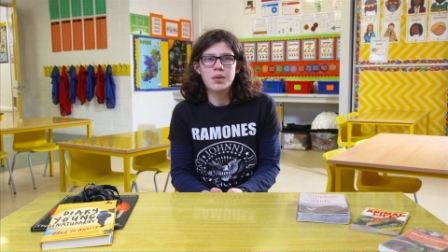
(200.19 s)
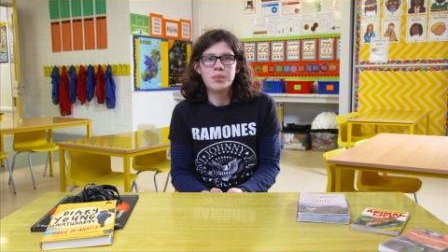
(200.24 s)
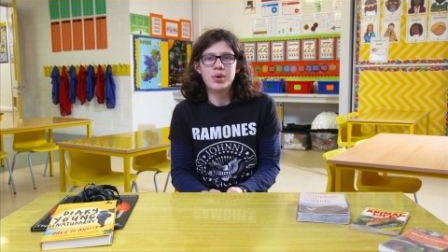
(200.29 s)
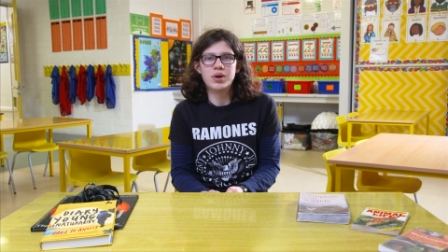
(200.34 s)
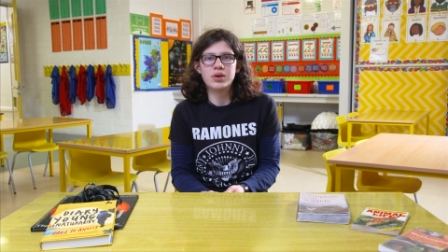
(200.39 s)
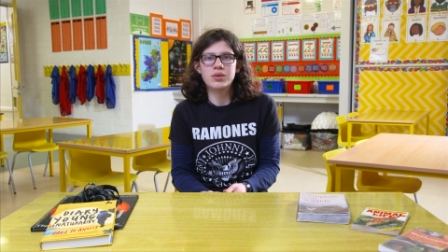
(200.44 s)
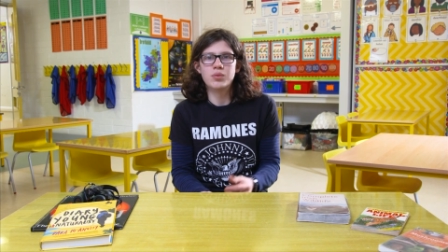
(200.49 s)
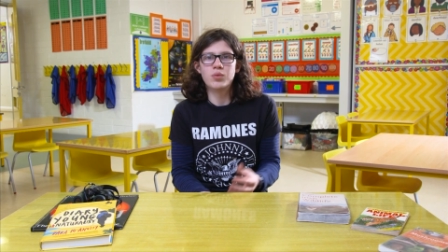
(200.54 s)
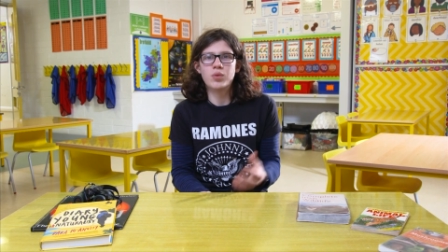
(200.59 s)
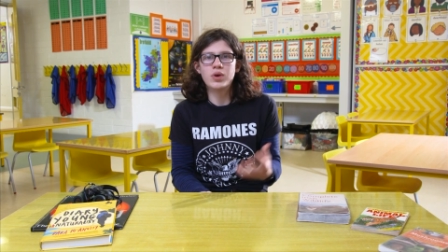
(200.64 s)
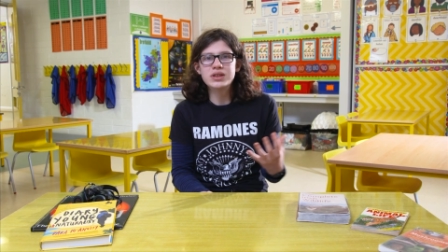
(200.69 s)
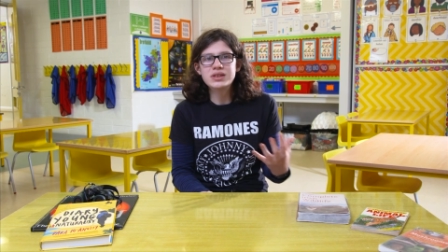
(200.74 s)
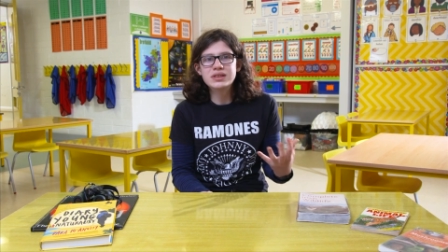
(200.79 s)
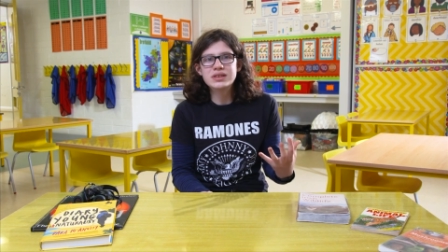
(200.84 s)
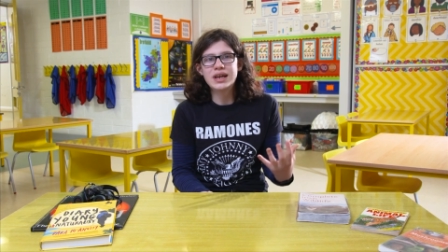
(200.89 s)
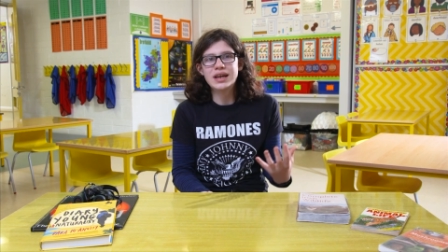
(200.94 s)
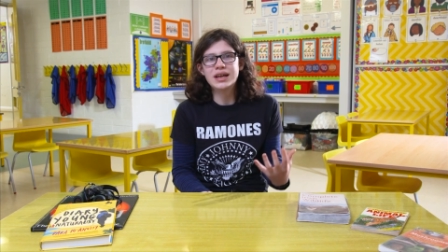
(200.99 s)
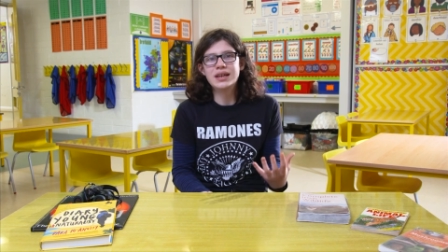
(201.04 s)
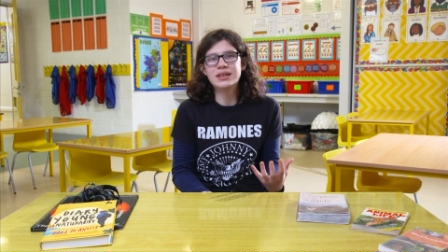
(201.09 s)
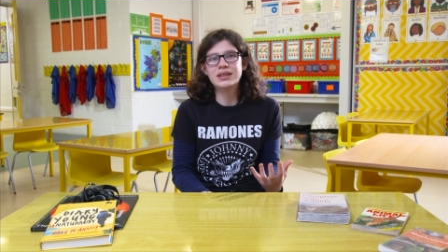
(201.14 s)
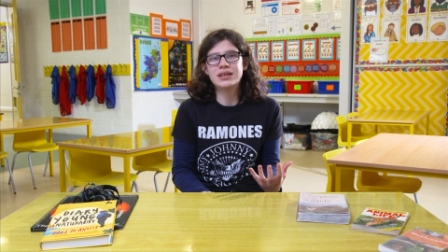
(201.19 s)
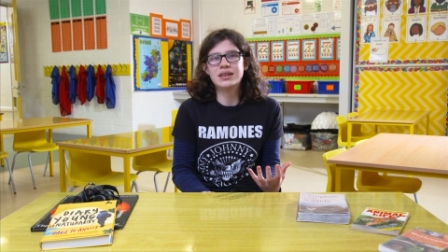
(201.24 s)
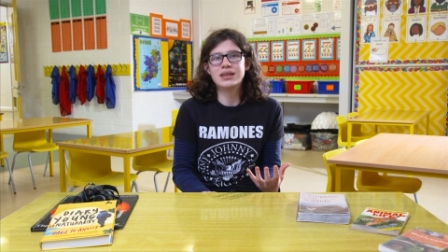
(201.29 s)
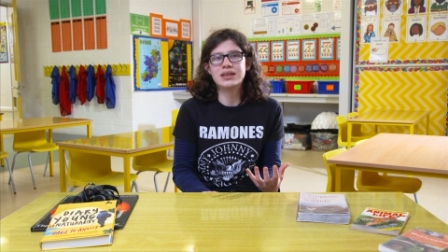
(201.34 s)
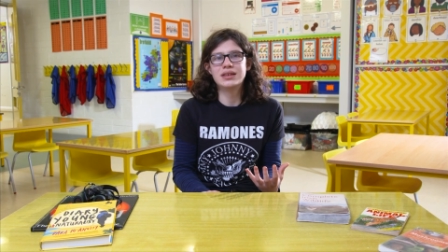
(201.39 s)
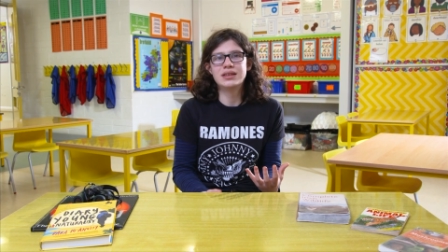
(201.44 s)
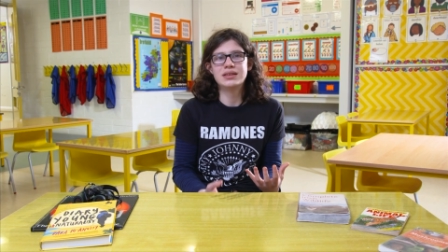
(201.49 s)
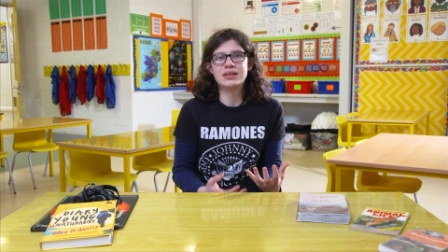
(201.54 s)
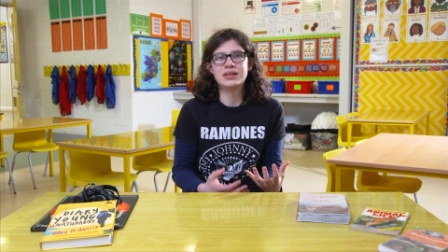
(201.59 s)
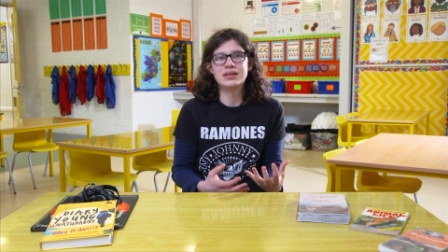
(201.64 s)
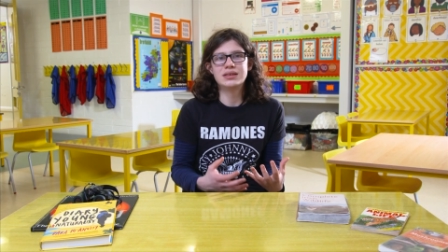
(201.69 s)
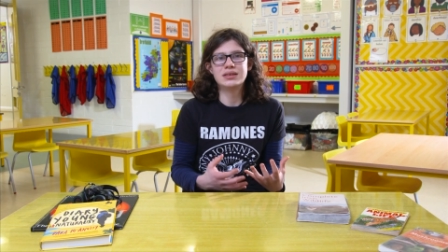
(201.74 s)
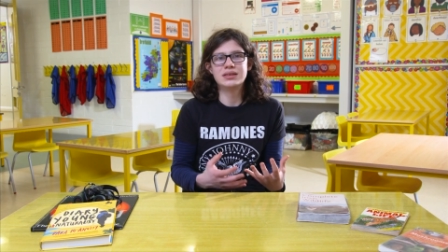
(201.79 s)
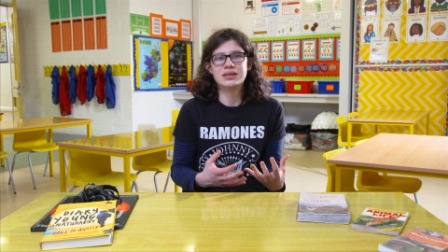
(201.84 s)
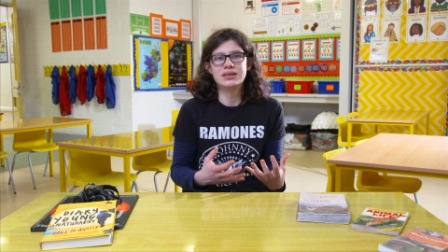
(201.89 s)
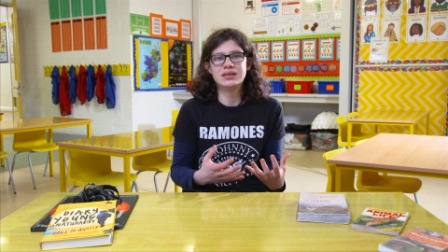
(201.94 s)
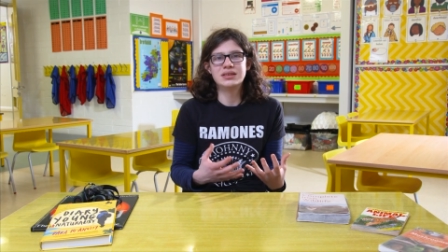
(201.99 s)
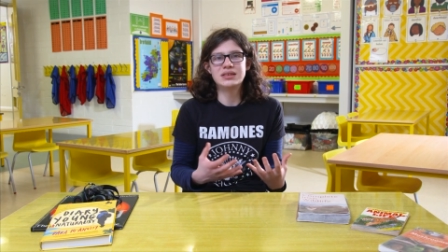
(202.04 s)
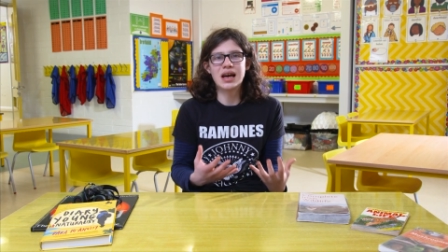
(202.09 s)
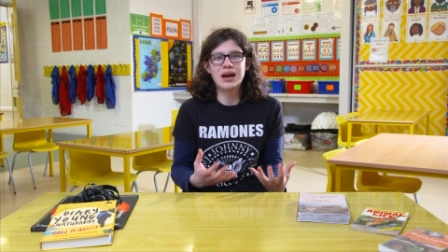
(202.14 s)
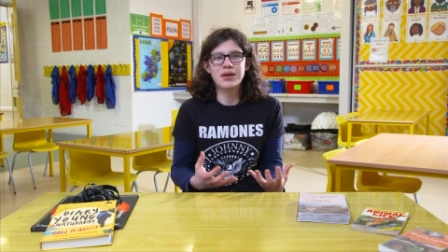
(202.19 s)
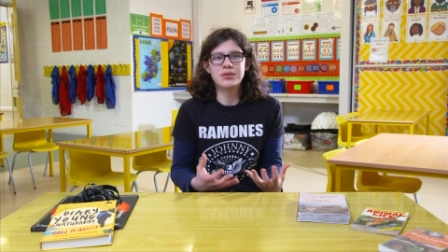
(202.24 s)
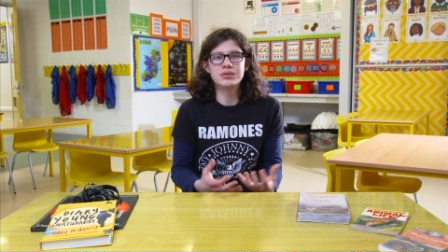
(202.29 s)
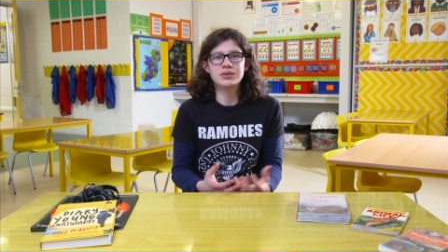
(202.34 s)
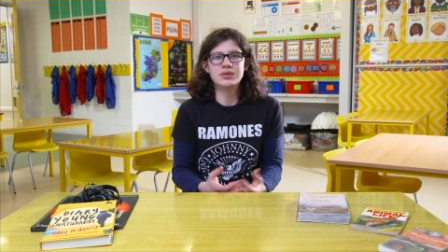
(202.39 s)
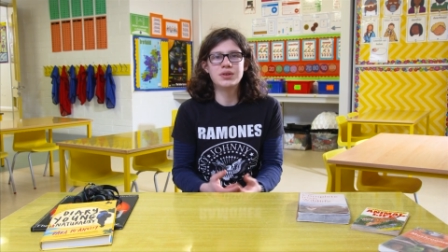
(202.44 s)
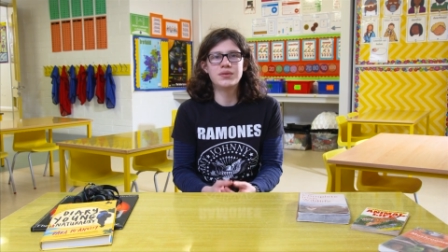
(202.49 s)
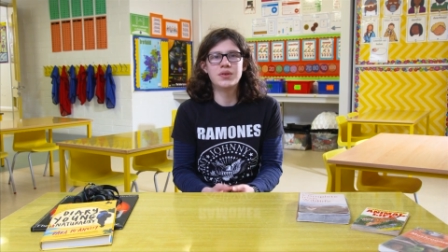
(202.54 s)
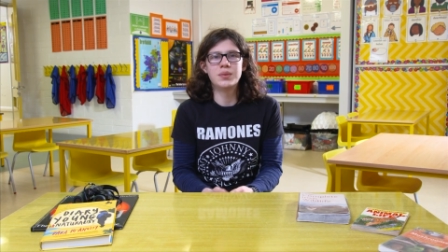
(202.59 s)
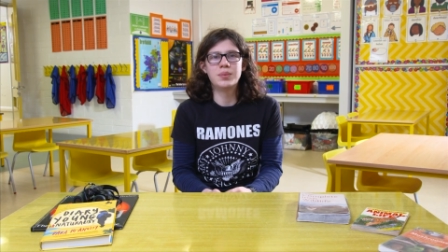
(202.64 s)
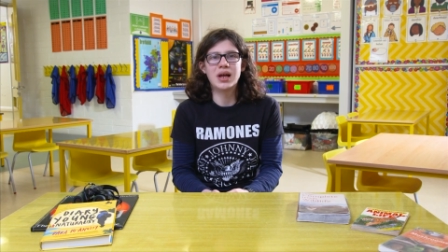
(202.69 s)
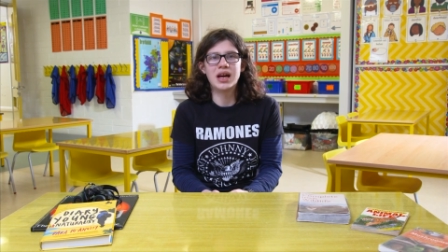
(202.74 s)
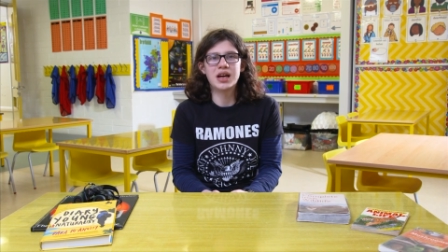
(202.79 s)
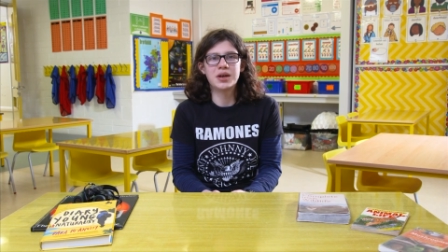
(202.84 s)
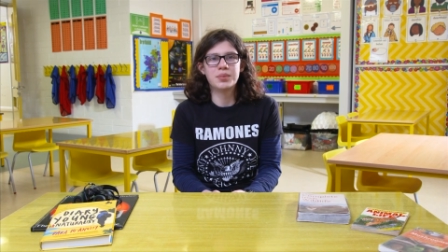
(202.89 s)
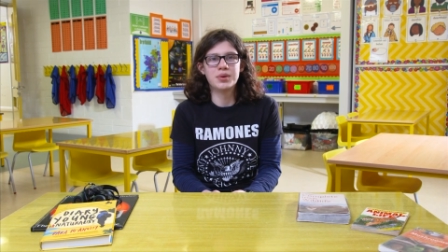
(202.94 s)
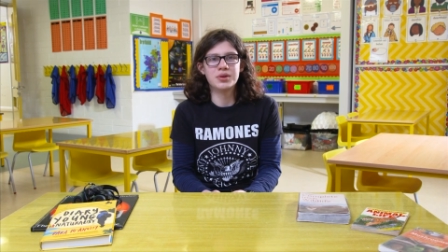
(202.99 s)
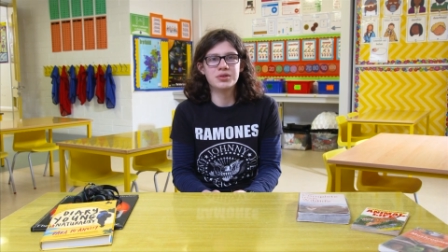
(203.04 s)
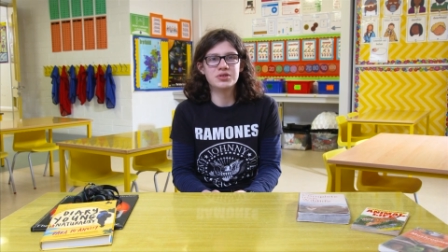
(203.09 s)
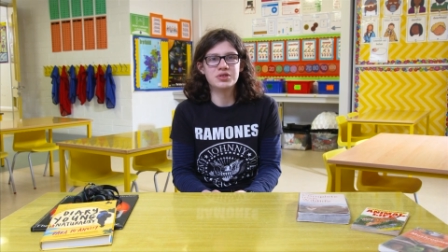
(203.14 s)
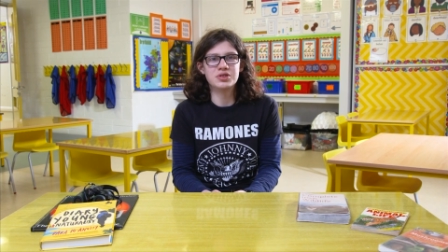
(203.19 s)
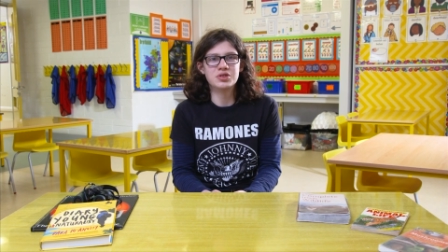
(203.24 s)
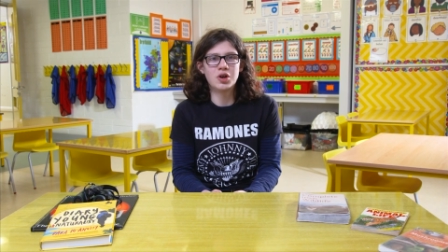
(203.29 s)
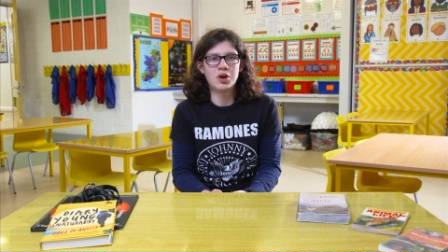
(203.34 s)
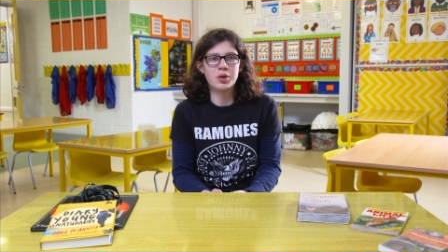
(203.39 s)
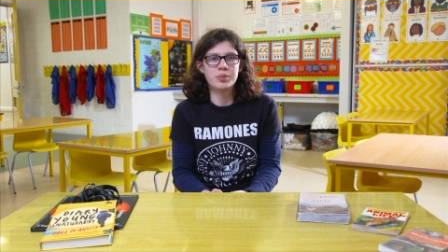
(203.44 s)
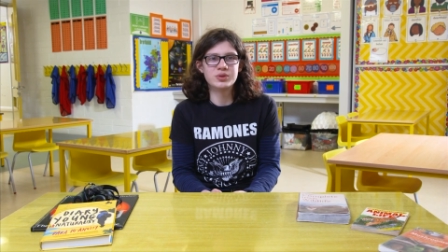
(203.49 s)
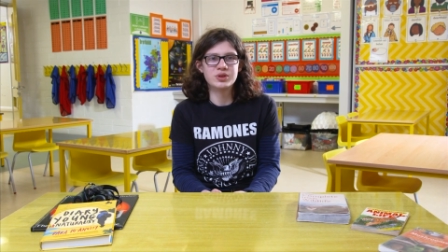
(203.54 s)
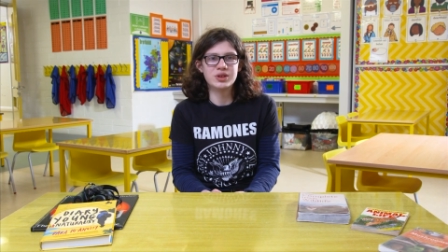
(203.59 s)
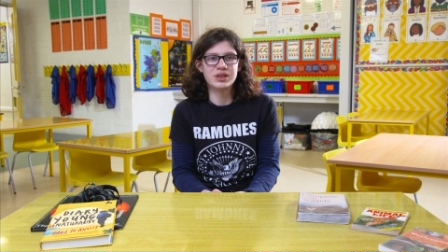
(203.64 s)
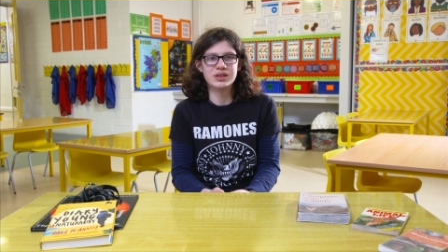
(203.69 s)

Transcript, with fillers: But one day, the, the sound of the blackbird stopped,